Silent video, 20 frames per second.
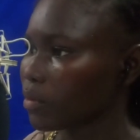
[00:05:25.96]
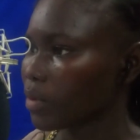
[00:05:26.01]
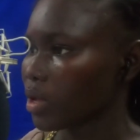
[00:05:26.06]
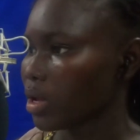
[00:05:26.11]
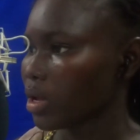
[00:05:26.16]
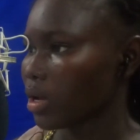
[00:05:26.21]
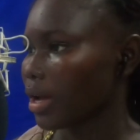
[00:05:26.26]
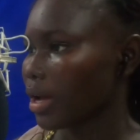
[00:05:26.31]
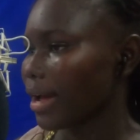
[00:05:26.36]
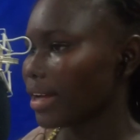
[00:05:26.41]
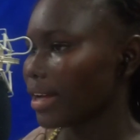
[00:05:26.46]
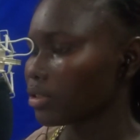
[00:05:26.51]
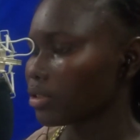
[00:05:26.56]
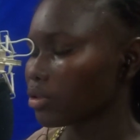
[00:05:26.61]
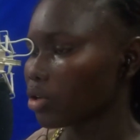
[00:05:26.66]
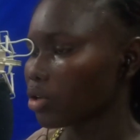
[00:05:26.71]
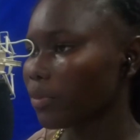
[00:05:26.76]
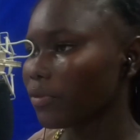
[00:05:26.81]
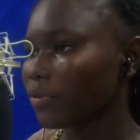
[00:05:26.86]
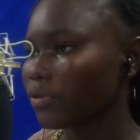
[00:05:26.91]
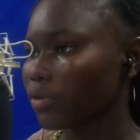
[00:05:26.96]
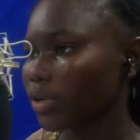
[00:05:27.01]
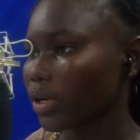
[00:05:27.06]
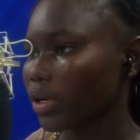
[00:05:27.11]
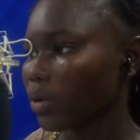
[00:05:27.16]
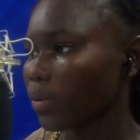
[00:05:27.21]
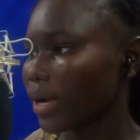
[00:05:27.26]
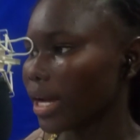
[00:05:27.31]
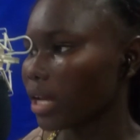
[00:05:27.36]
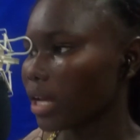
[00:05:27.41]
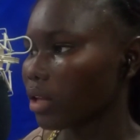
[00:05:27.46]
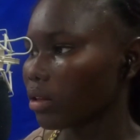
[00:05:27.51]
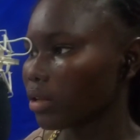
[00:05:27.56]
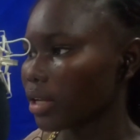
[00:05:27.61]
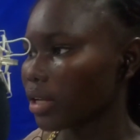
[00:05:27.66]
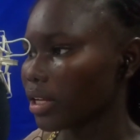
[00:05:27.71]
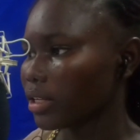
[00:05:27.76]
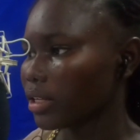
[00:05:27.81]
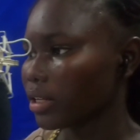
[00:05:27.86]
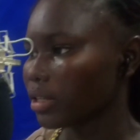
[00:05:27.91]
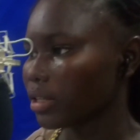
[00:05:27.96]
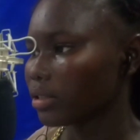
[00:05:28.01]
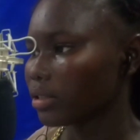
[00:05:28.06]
I stopped for a while, and then